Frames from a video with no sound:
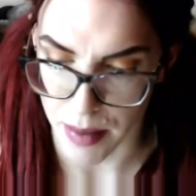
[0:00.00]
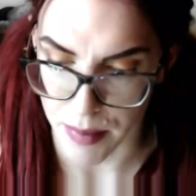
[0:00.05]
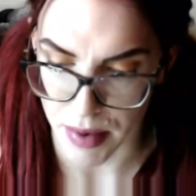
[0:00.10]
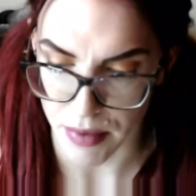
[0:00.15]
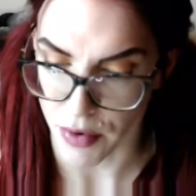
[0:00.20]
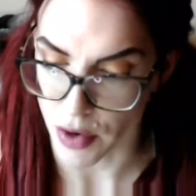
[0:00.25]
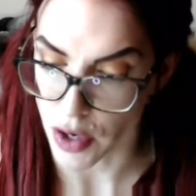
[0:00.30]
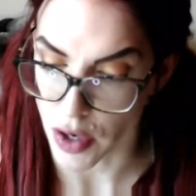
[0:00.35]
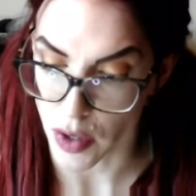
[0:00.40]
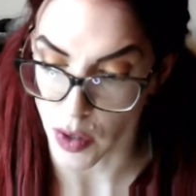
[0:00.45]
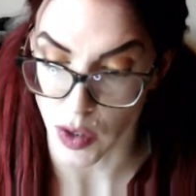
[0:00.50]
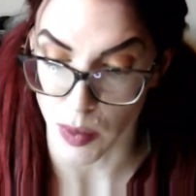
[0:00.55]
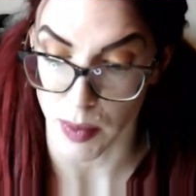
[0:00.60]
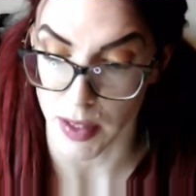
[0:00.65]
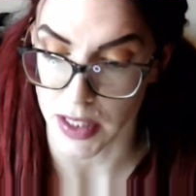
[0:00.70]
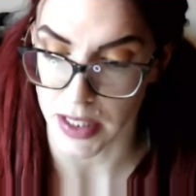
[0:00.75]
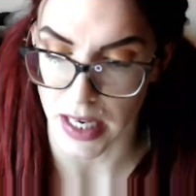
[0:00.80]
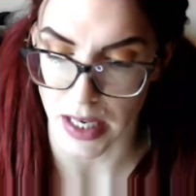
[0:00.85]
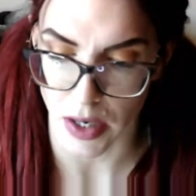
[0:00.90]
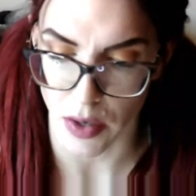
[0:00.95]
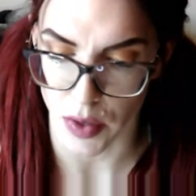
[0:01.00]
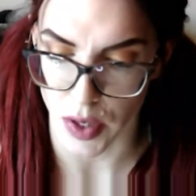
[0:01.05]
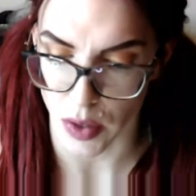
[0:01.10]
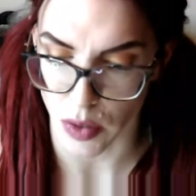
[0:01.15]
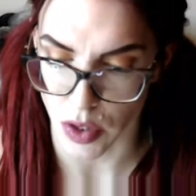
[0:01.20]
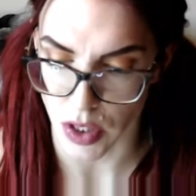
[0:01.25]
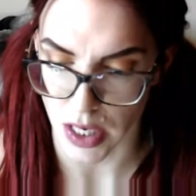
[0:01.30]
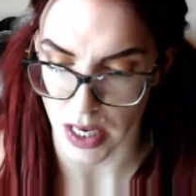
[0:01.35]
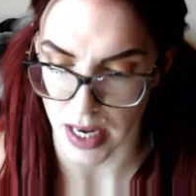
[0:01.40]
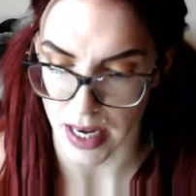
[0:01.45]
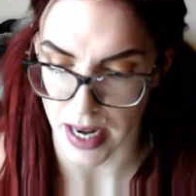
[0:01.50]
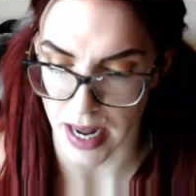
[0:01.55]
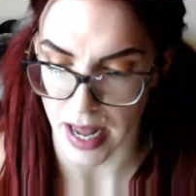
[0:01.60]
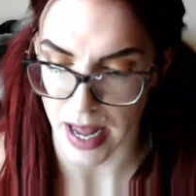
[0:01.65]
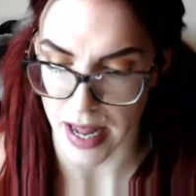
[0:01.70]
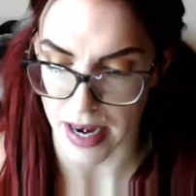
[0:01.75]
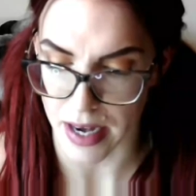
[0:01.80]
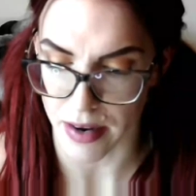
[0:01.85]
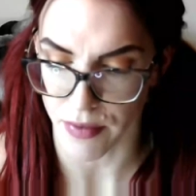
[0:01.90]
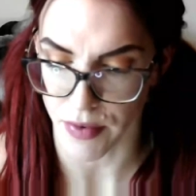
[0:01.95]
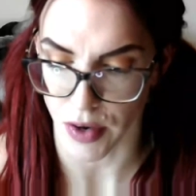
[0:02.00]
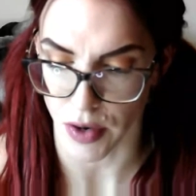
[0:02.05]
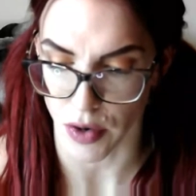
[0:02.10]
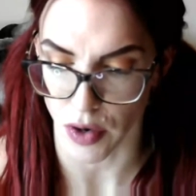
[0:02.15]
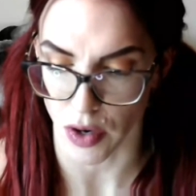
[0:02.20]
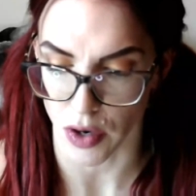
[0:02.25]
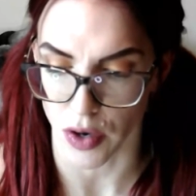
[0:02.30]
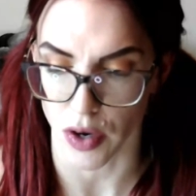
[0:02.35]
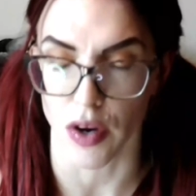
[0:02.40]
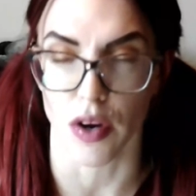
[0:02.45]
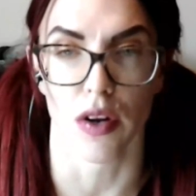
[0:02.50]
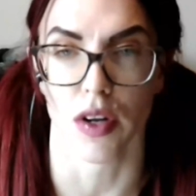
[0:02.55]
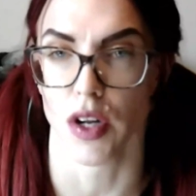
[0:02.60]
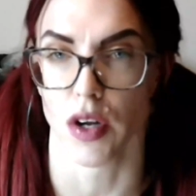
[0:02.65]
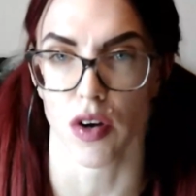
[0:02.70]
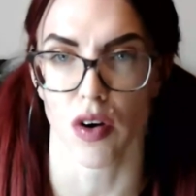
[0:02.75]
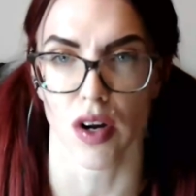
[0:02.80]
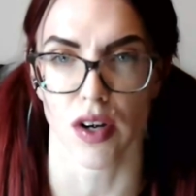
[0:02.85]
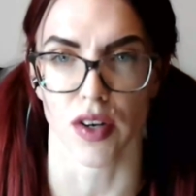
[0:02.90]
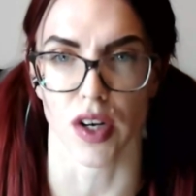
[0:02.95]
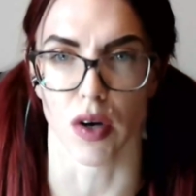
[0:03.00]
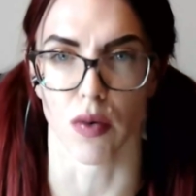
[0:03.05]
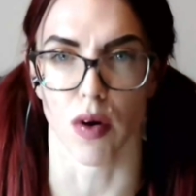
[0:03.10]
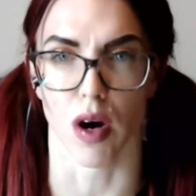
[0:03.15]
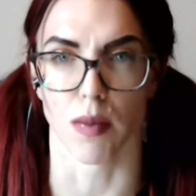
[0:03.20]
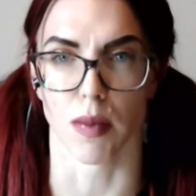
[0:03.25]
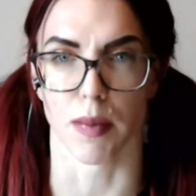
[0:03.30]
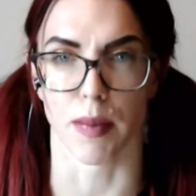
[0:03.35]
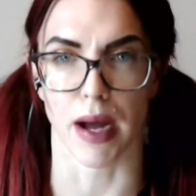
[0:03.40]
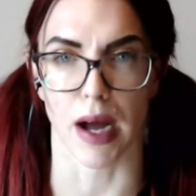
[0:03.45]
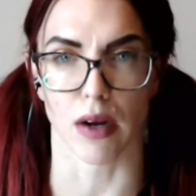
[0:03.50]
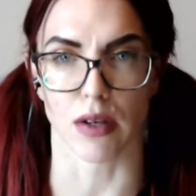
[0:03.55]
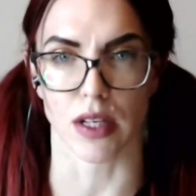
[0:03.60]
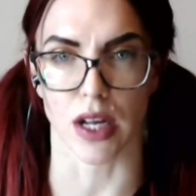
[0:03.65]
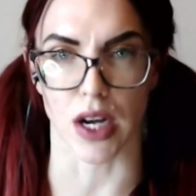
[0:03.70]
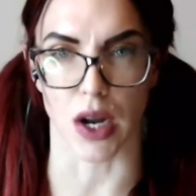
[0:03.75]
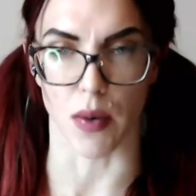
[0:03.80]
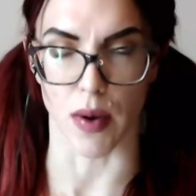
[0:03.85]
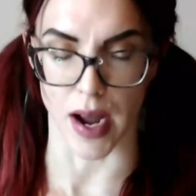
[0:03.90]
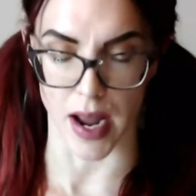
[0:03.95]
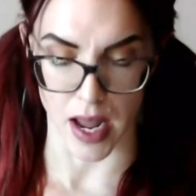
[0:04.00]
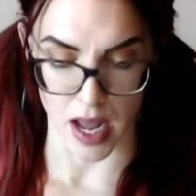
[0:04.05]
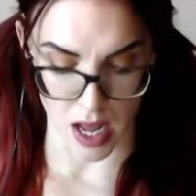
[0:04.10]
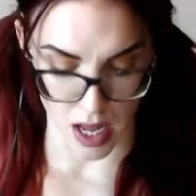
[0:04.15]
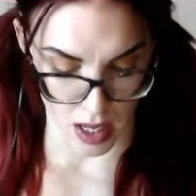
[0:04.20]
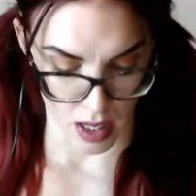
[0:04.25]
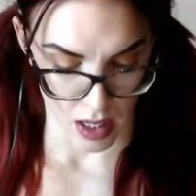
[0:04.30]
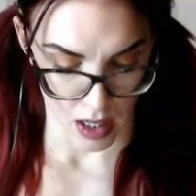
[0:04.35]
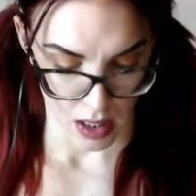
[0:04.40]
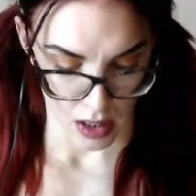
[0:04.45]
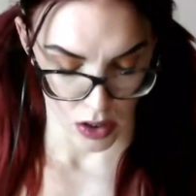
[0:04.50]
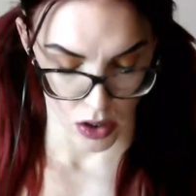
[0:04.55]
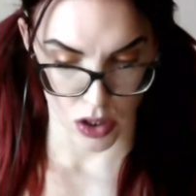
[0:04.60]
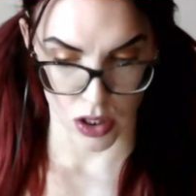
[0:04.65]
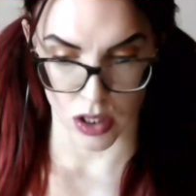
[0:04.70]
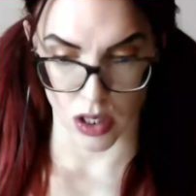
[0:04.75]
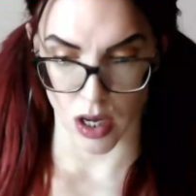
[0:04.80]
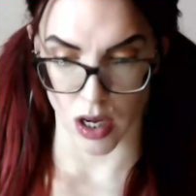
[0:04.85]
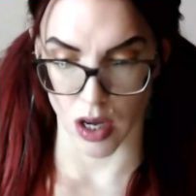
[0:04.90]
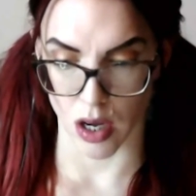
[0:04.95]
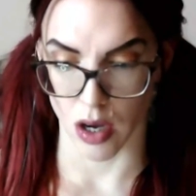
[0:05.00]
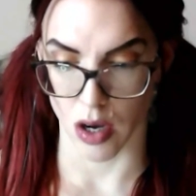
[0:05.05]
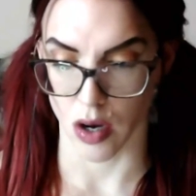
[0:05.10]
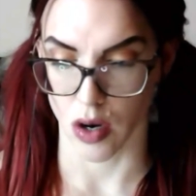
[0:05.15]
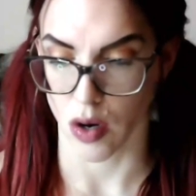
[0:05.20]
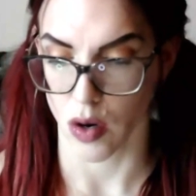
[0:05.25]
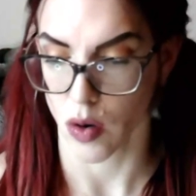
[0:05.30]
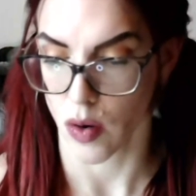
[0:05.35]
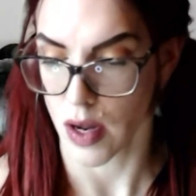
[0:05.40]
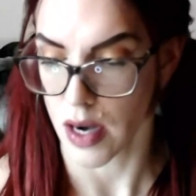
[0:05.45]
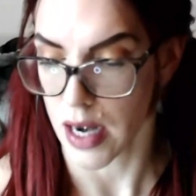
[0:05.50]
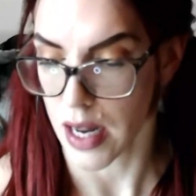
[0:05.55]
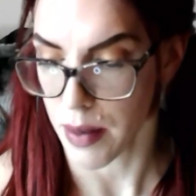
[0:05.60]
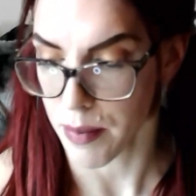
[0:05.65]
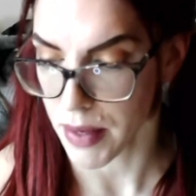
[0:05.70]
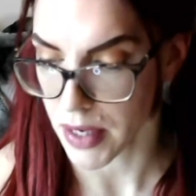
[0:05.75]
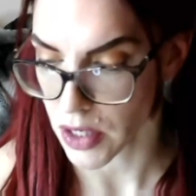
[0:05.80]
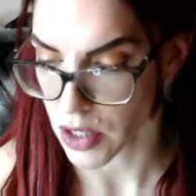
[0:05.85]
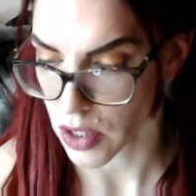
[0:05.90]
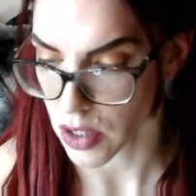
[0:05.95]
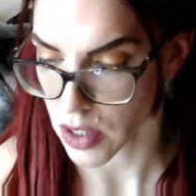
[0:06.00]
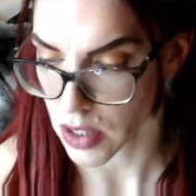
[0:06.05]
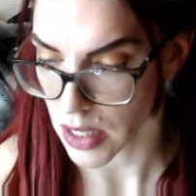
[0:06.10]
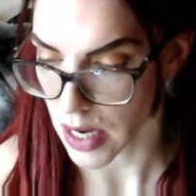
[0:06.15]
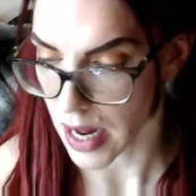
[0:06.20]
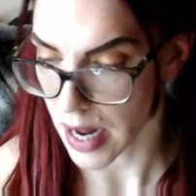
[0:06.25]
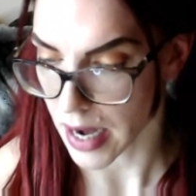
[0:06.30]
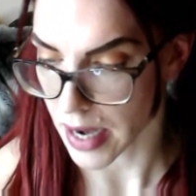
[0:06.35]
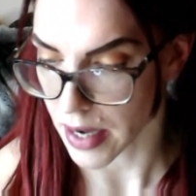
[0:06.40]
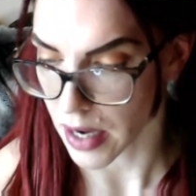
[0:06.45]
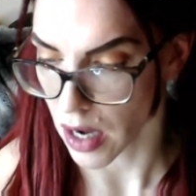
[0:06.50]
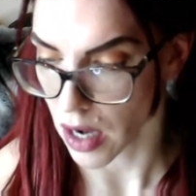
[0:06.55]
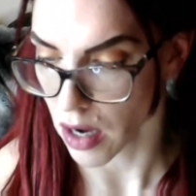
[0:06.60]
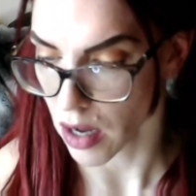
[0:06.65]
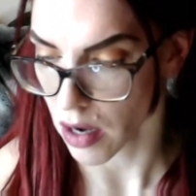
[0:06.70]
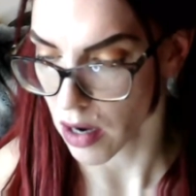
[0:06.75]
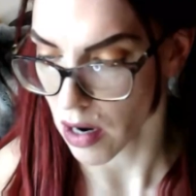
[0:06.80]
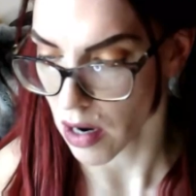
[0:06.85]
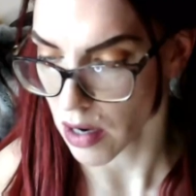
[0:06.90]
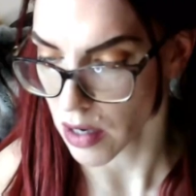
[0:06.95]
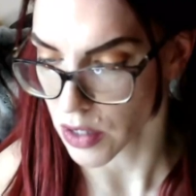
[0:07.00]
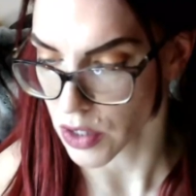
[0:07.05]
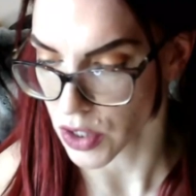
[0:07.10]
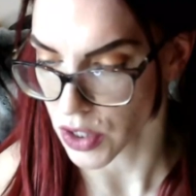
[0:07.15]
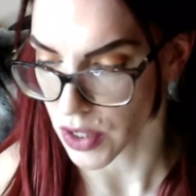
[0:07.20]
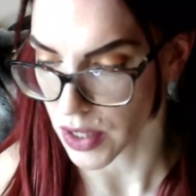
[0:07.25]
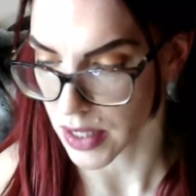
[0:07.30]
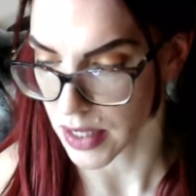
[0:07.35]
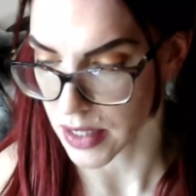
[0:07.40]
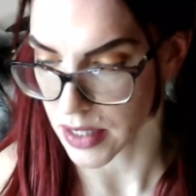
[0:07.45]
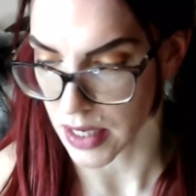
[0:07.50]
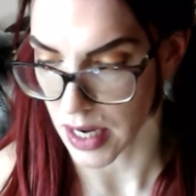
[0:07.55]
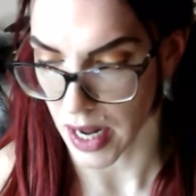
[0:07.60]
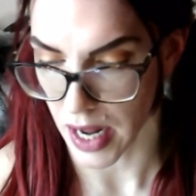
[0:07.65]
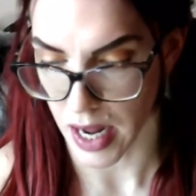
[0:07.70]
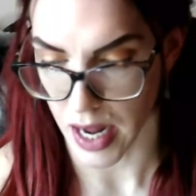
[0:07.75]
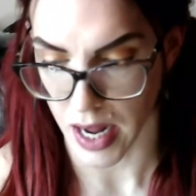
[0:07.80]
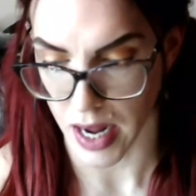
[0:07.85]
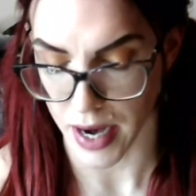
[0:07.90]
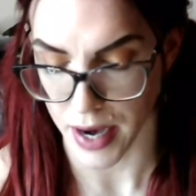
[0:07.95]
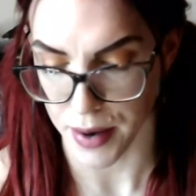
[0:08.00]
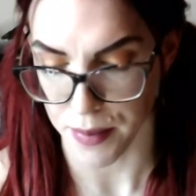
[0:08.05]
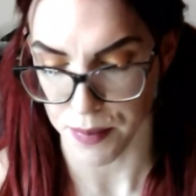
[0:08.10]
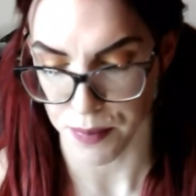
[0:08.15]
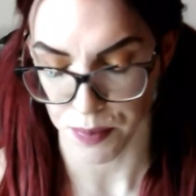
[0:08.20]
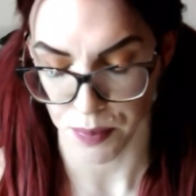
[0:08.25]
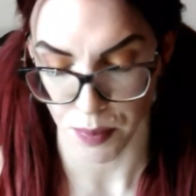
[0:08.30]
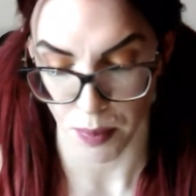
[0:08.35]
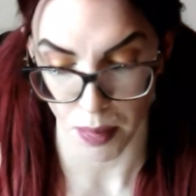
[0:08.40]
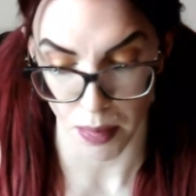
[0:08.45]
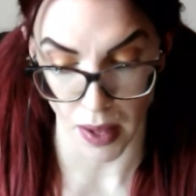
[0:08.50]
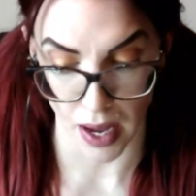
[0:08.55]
Um, if you're new to my channel, you'll see, and if you're not new, you kind of know what I'm about anyway. So let me just enlarge this here